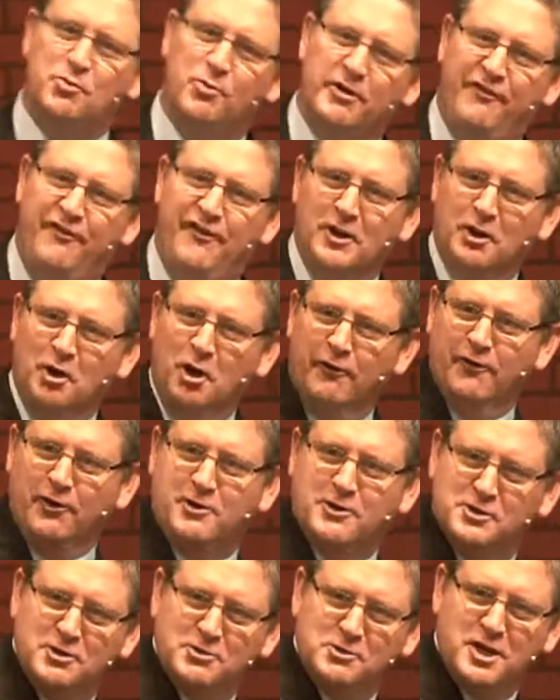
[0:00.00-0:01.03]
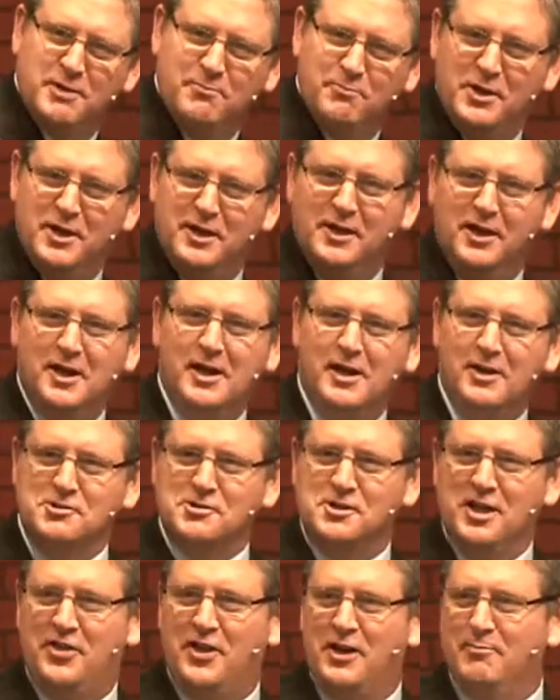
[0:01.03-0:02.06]
she would have fell over because there's
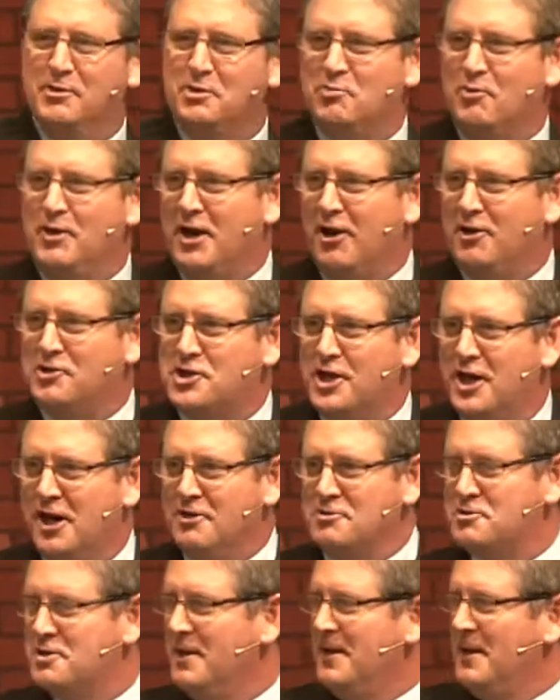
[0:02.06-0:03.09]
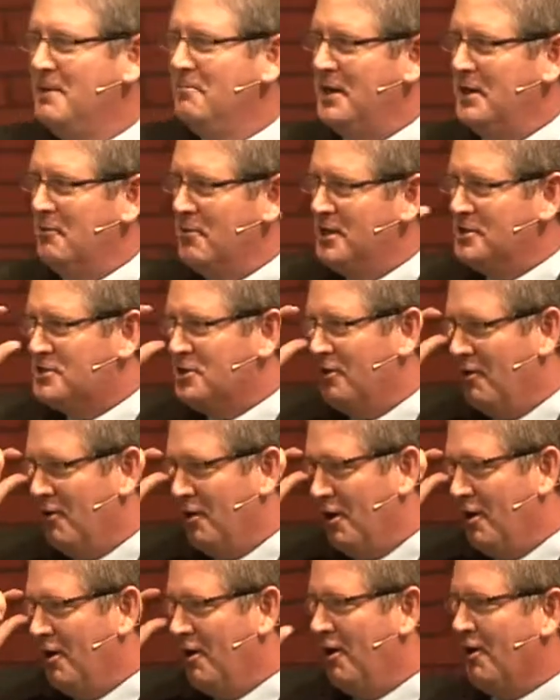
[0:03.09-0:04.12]
nothing in between our chairs. But anyways,
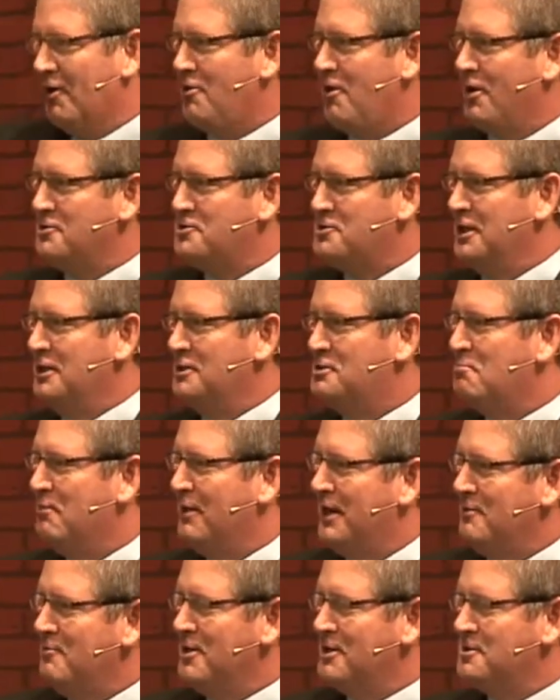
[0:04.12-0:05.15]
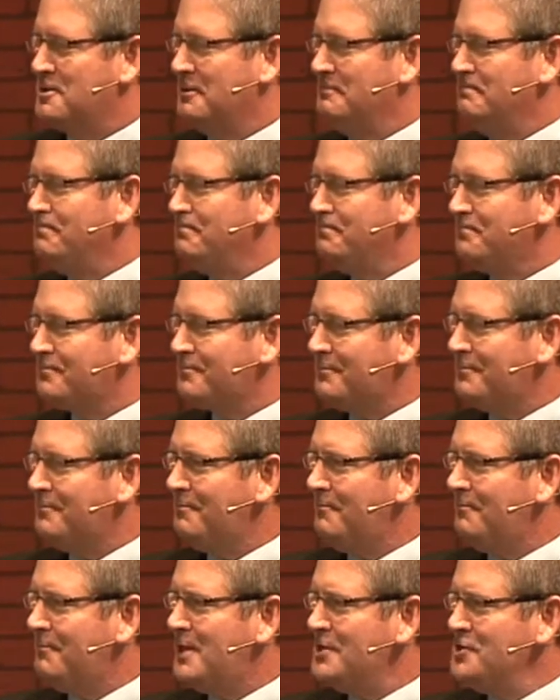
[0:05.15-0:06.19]
or our car seats. But anyways,
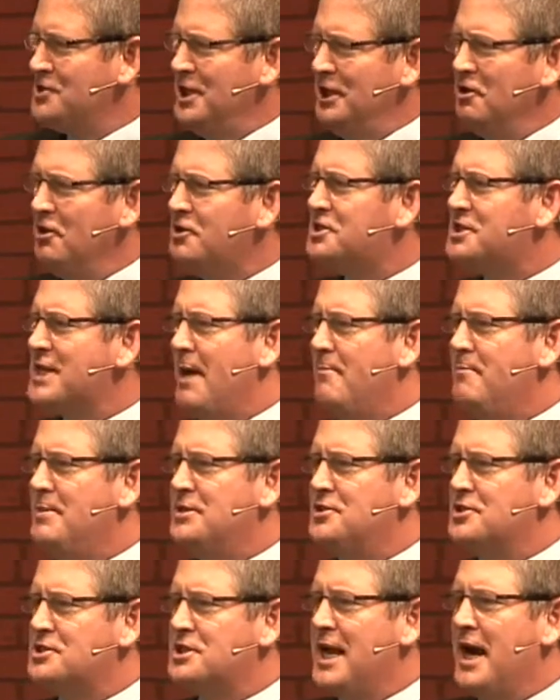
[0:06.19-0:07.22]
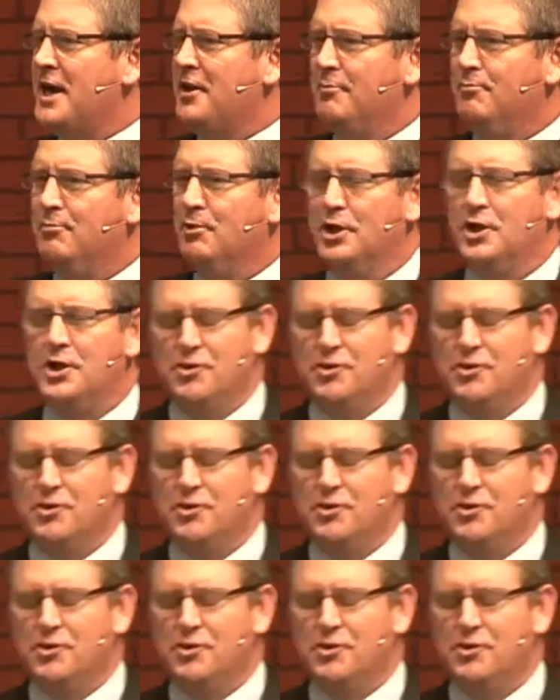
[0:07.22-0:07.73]
she looks at me just out of the